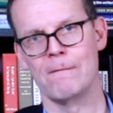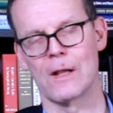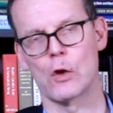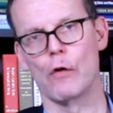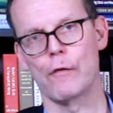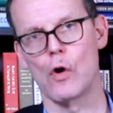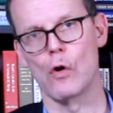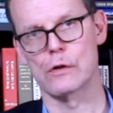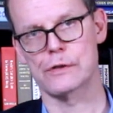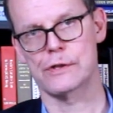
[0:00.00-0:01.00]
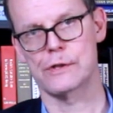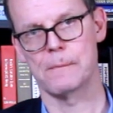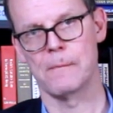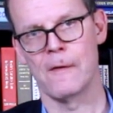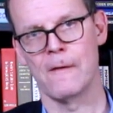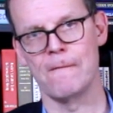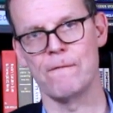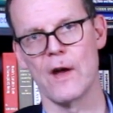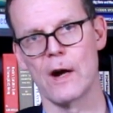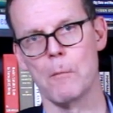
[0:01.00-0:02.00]
that, of course,
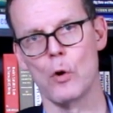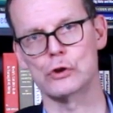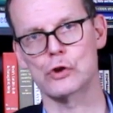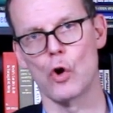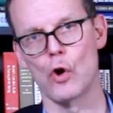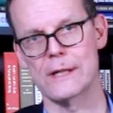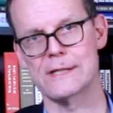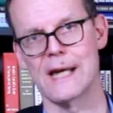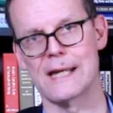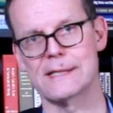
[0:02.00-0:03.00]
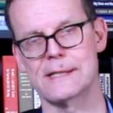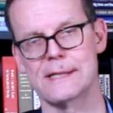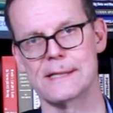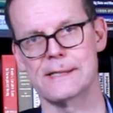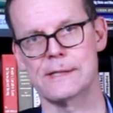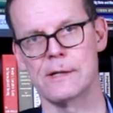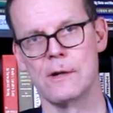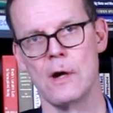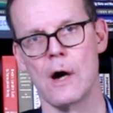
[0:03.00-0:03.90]
if there are more scoring chances,